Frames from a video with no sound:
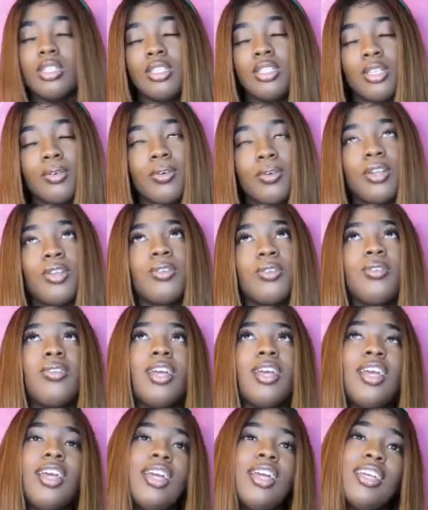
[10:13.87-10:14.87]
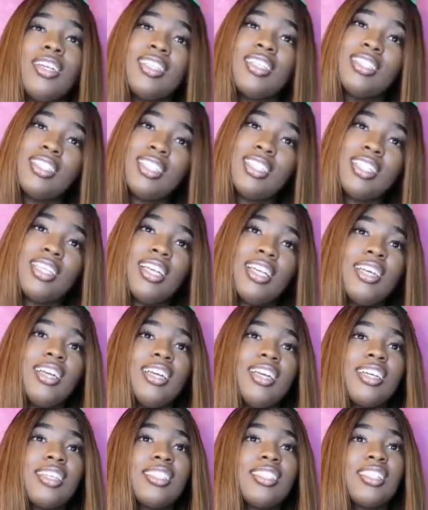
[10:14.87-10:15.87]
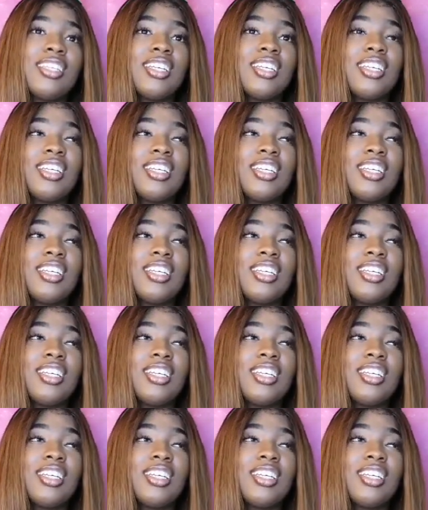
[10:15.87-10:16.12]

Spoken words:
Didn't want to do that. Then he asked,